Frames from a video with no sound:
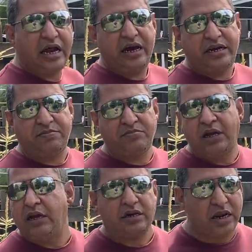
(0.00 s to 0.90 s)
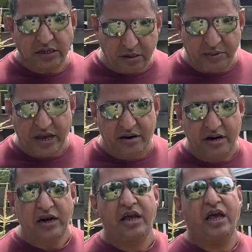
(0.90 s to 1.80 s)
line. It doesn't matter.
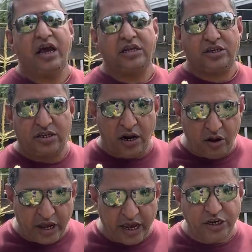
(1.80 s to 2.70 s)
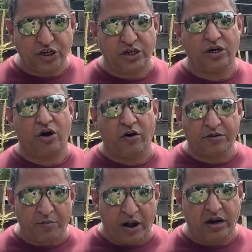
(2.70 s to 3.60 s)
It's the location of
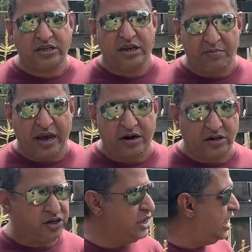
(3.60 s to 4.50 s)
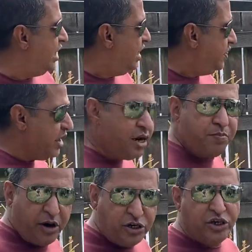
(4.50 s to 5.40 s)
the plants that matters. They get
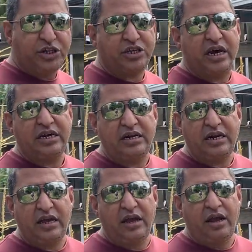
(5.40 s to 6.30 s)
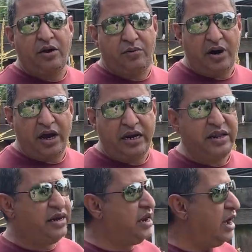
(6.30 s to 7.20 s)
partial sun, right,
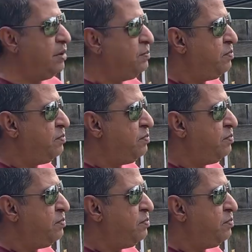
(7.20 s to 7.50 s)
and the